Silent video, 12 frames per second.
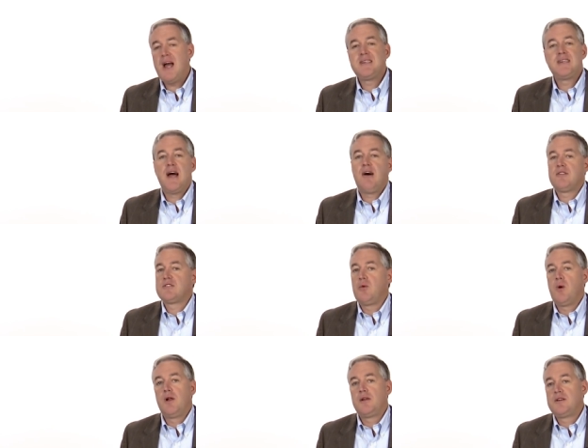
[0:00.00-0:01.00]
doubt its
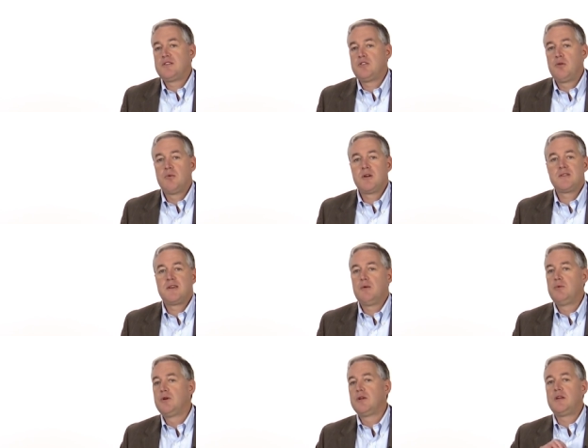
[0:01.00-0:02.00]
quality so much that I
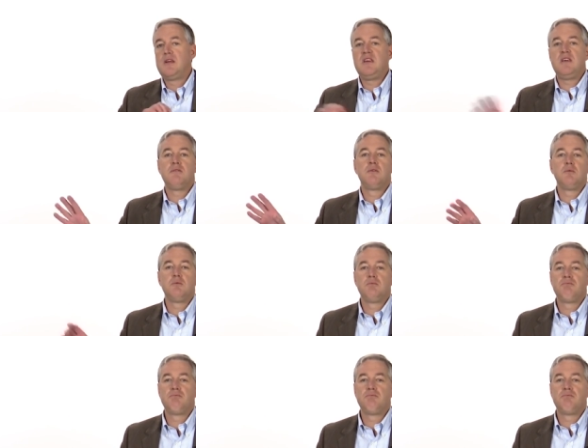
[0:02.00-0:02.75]
really even